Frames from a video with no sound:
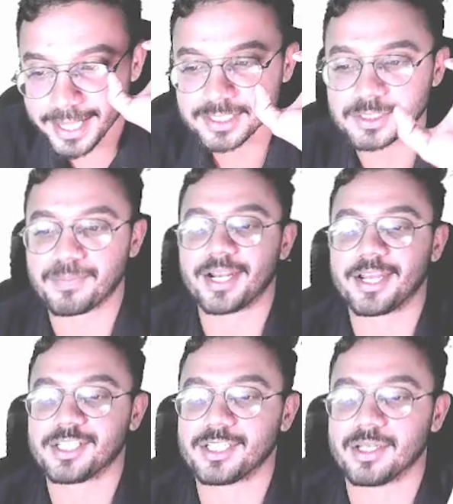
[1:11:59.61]

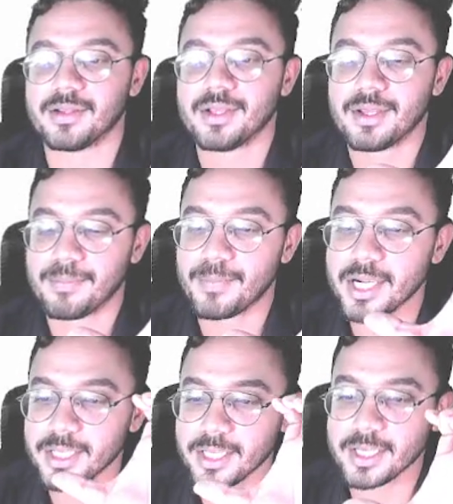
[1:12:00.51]
expiration.
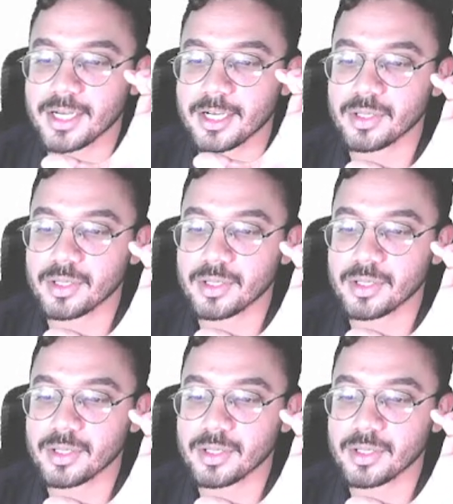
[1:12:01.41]
But here,